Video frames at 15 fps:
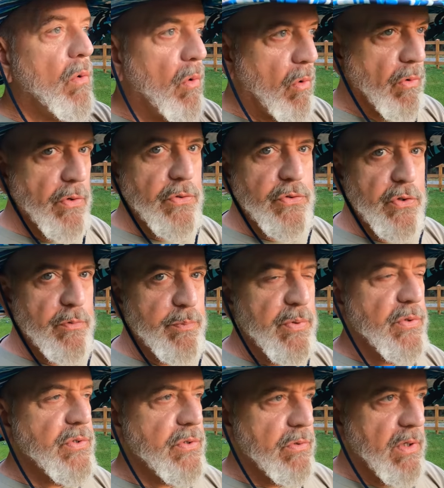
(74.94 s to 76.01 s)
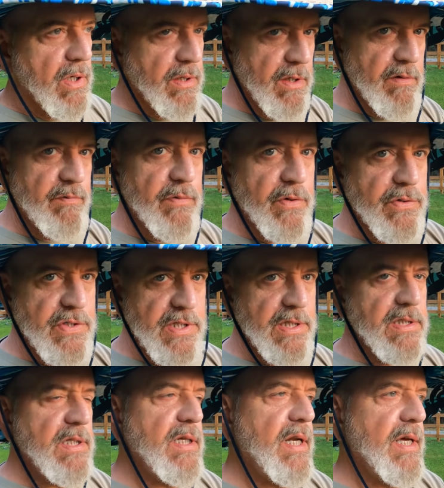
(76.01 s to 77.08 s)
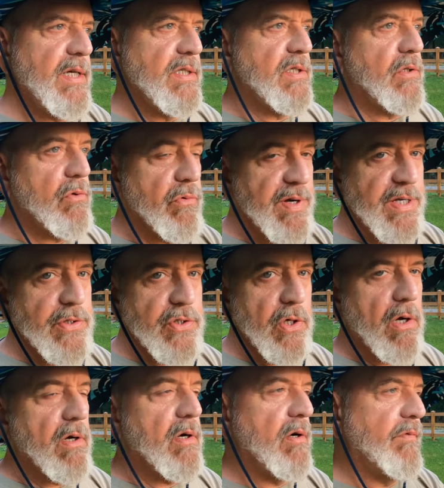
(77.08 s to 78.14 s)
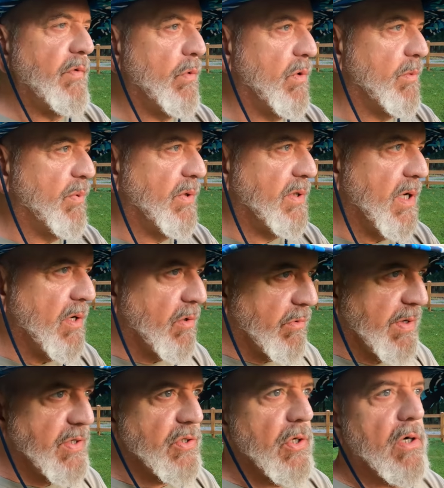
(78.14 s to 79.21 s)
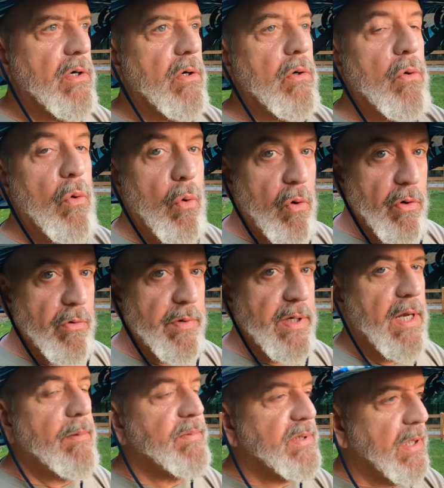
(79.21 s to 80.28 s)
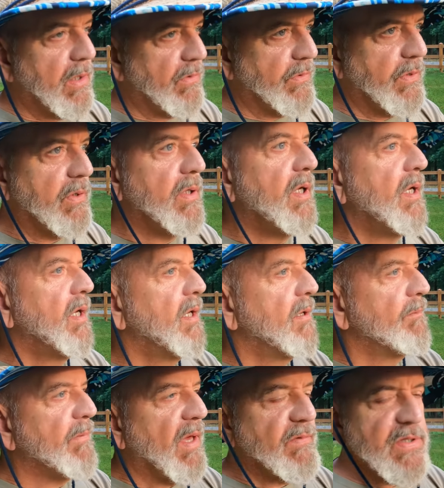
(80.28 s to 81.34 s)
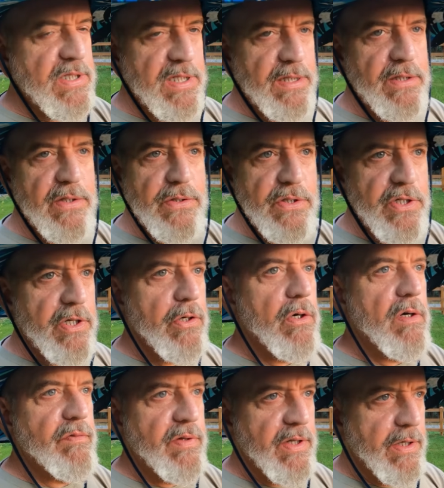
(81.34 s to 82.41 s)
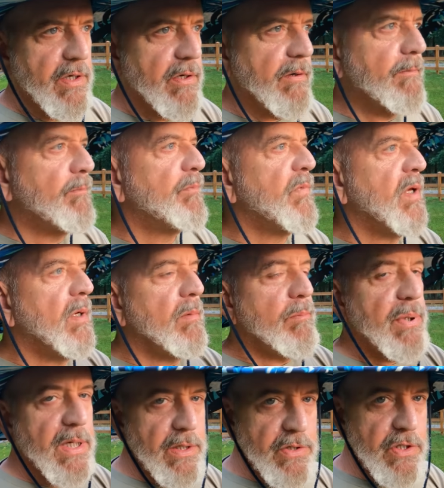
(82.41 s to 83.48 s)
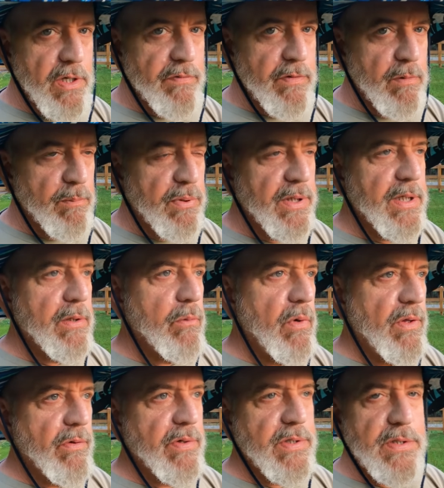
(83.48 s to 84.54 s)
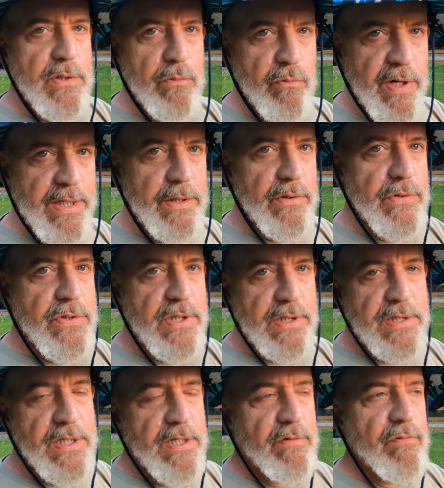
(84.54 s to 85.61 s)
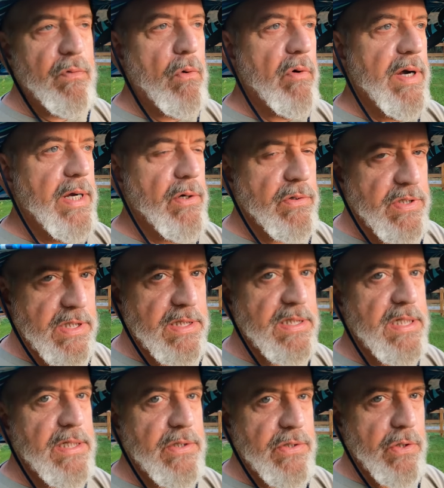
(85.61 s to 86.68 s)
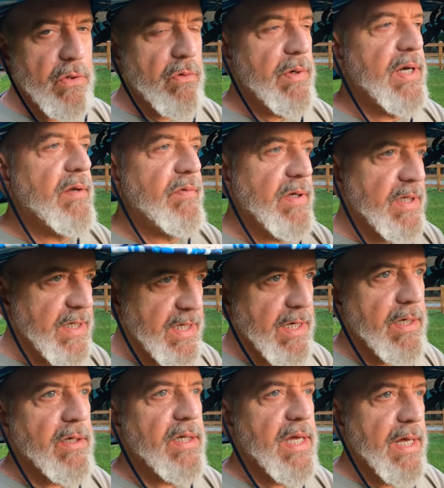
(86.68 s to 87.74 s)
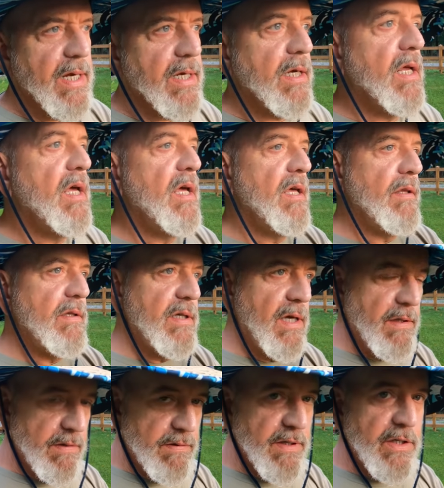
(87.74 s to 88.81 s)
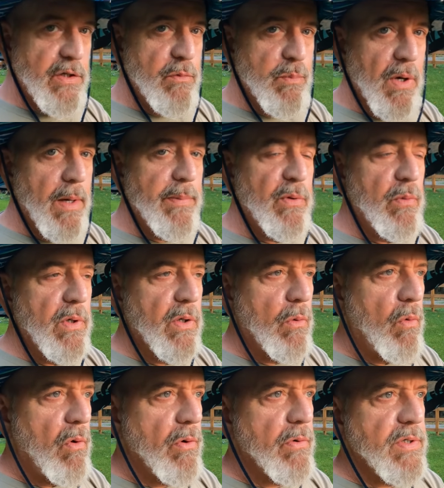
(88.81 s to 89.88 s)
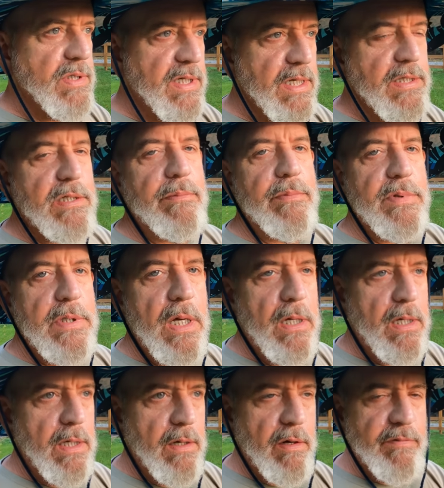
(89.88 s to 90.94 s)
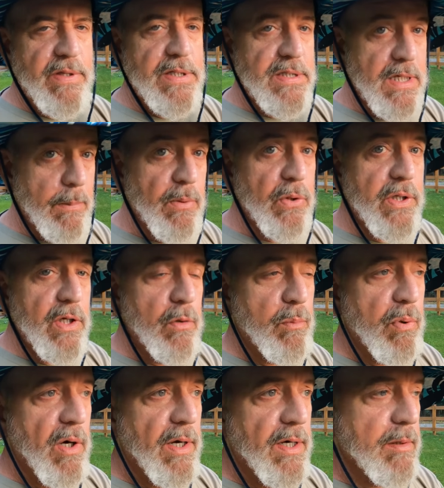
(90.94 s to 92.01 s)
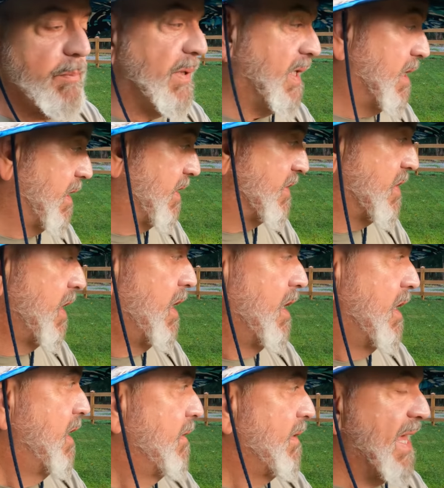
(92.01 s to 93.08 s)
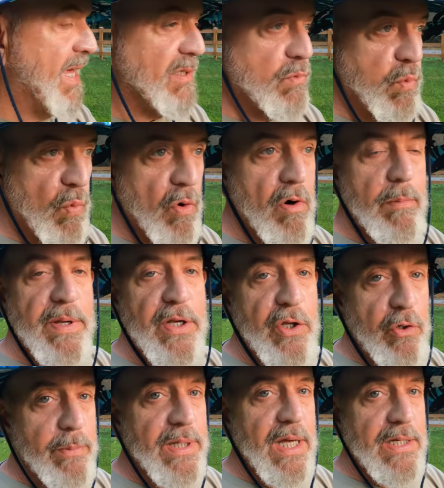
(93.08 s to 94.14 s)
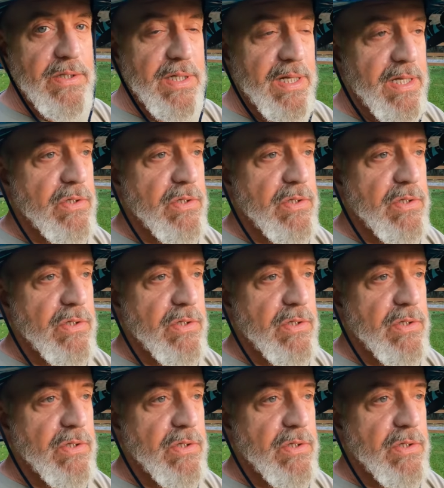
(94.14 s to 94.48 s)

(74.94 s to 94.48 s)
order Dirt Booster enough for 60 days. Green Shocker, if you want to put down Green Shocker, order it. I'm telling you, I've seen this year after year. PGF Complete, whether it's the regular 1648 or 1608, if you need it, get it. The other thing you probably want to order is get some uh, of the double kill product because as warm and humid as it